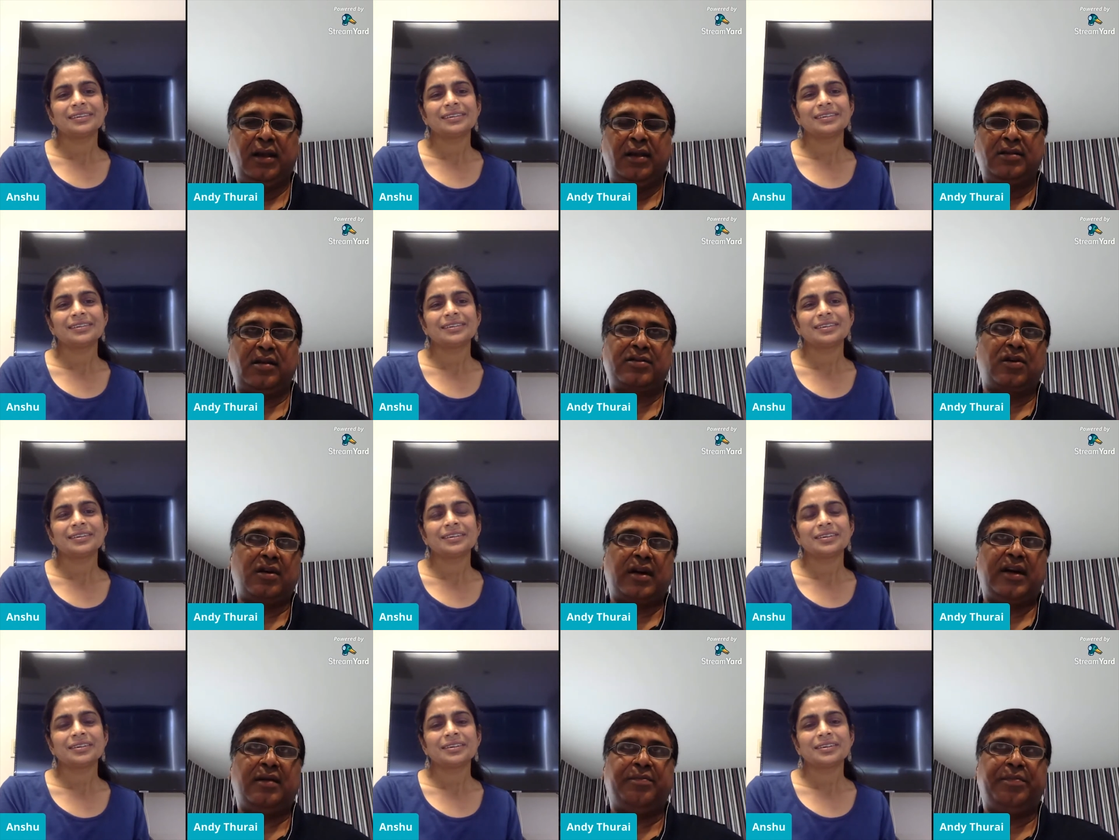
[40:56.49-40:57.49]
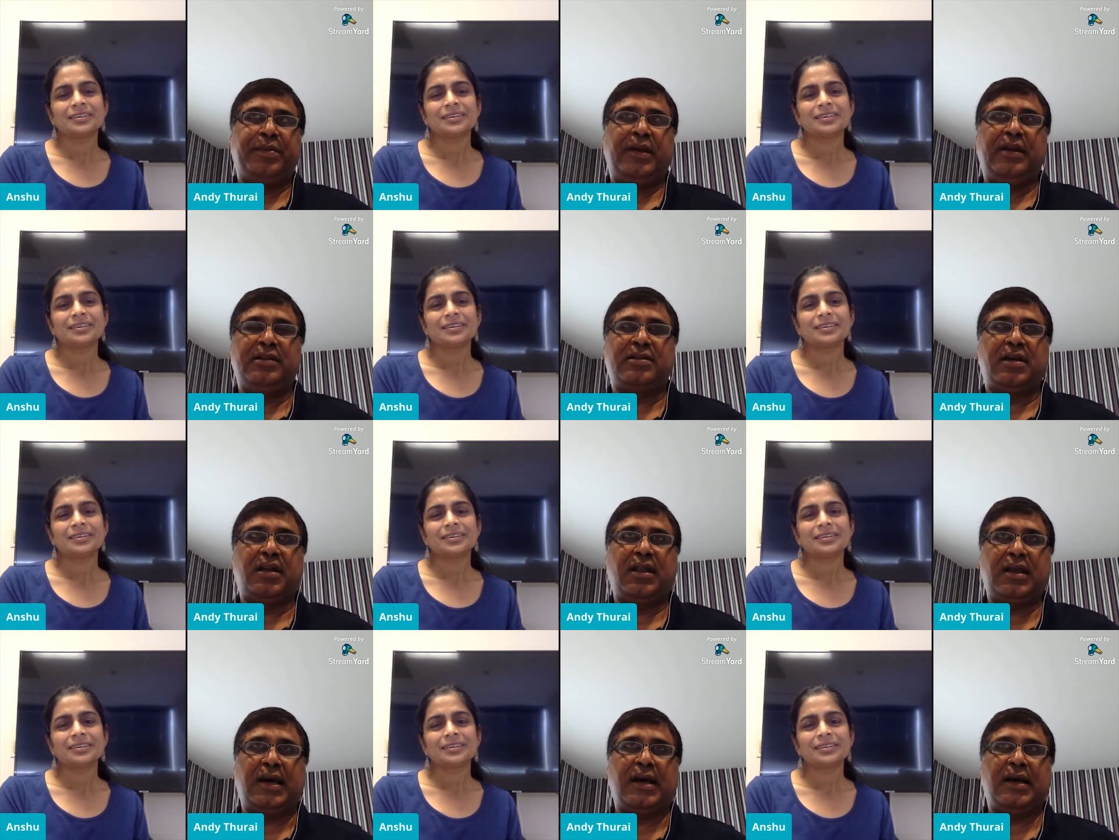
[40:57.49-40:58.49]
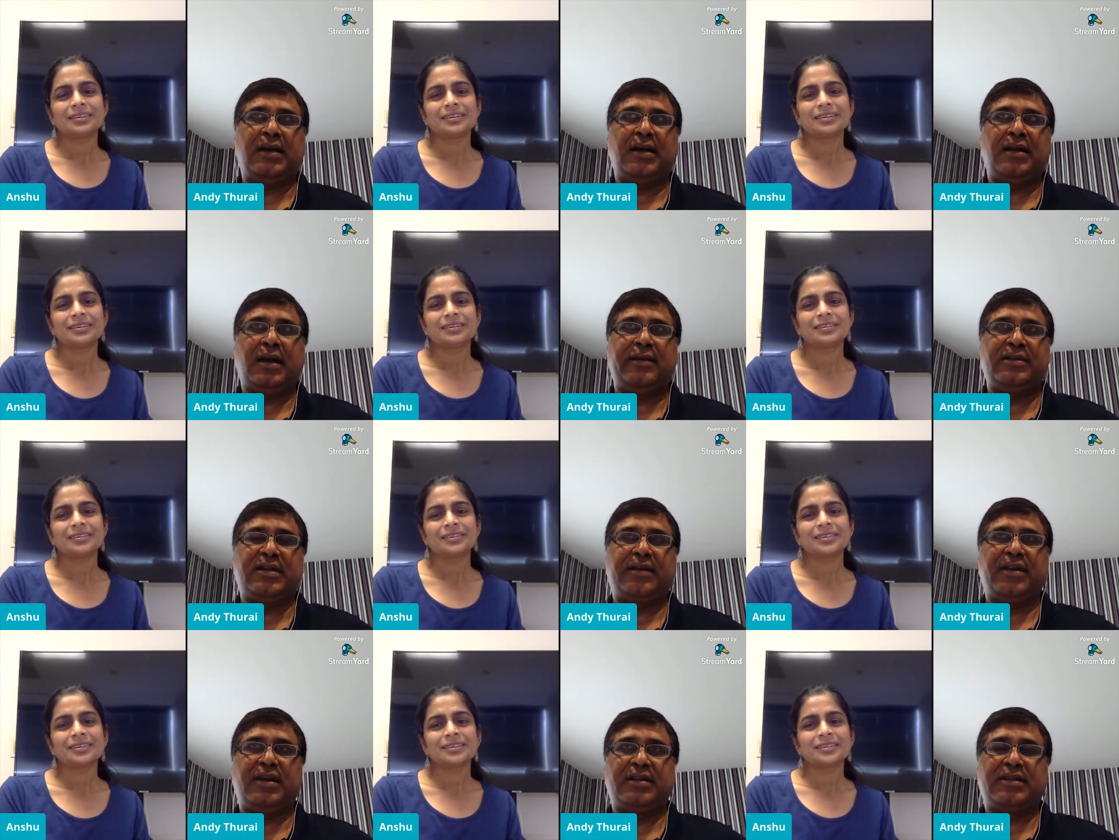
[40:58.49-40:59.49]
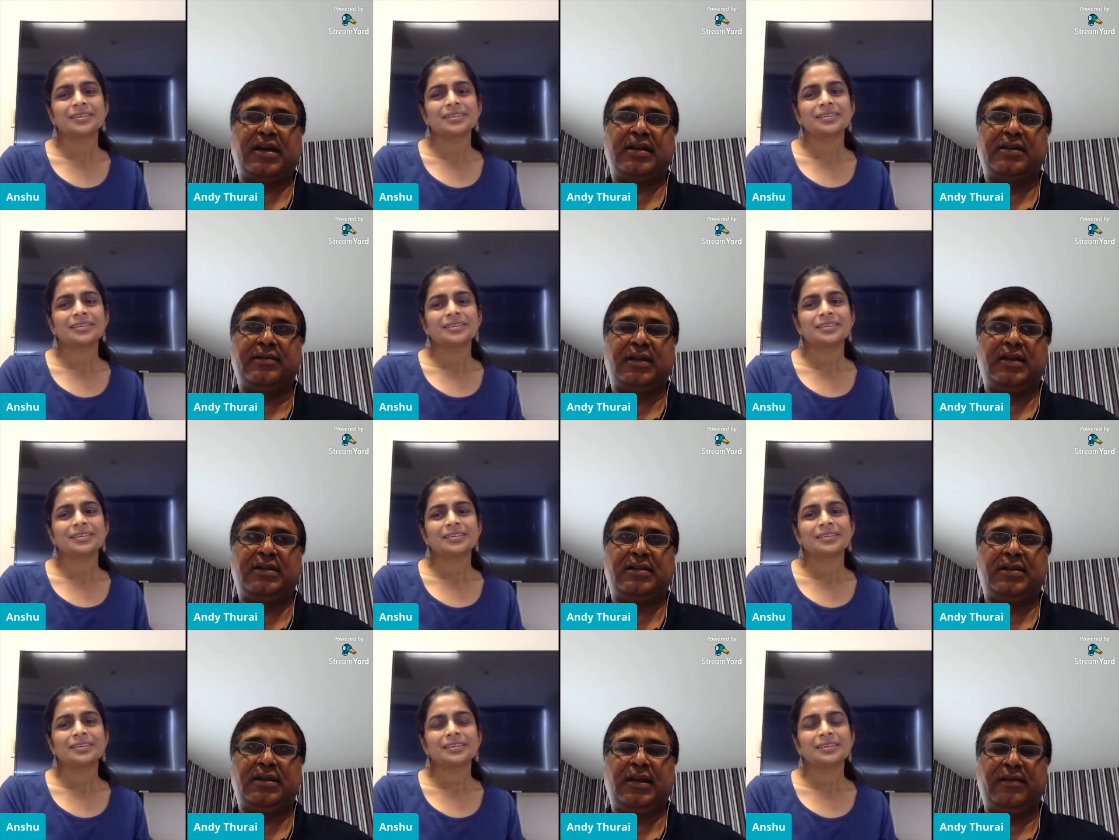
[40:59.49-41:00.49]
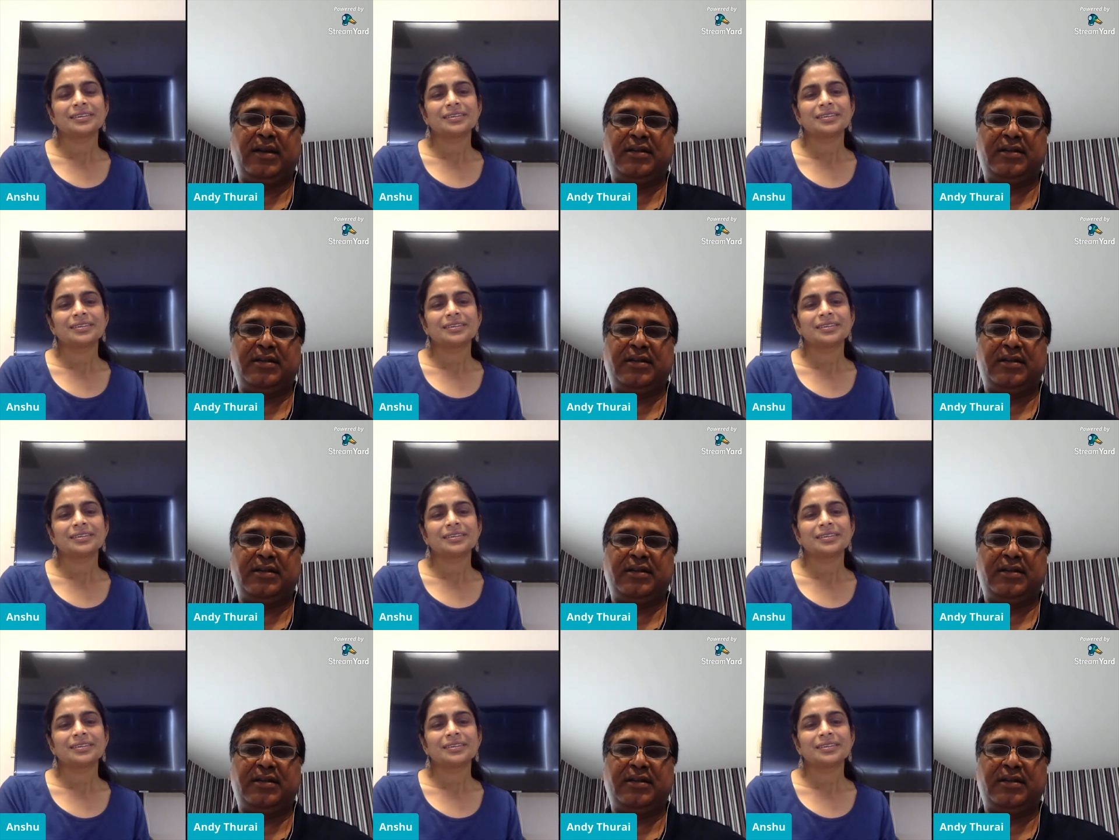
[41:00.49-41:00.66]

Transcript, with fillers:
Speaker 1: So I was going to write a piece on that, and I was having a discussion with this C-level